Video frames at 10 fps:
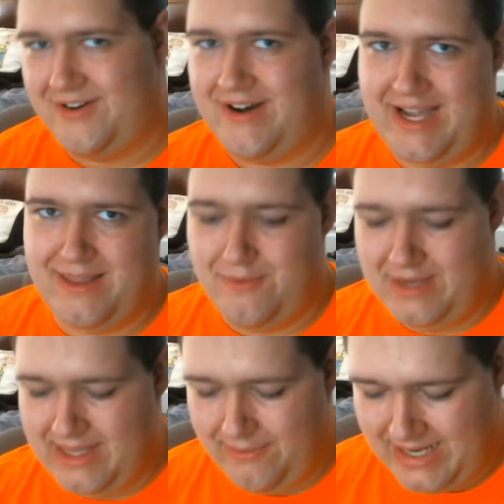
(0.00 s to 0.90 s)
or hit the
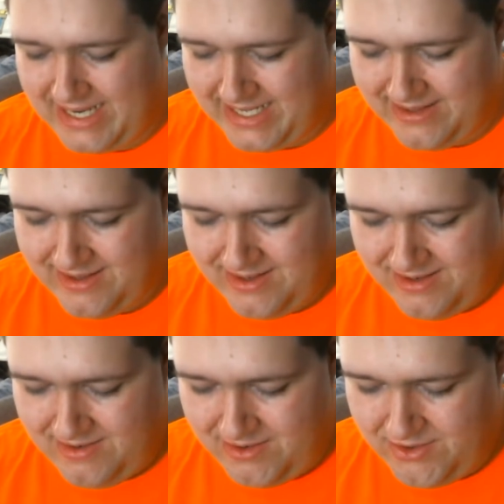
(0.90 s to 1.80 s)
one I want,
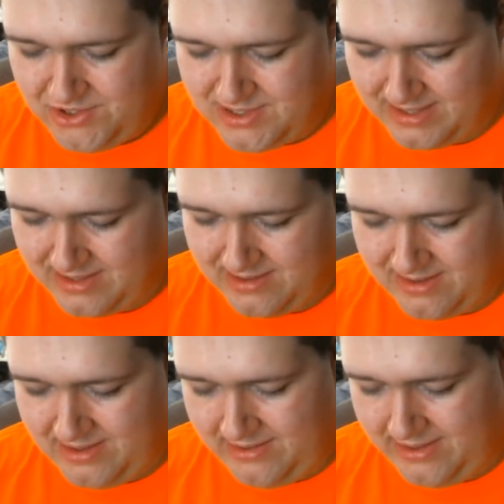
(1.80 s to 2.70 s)
or just
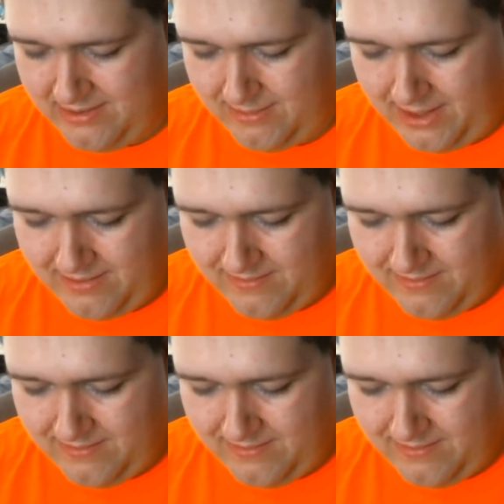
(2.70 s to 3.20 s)
clear them all.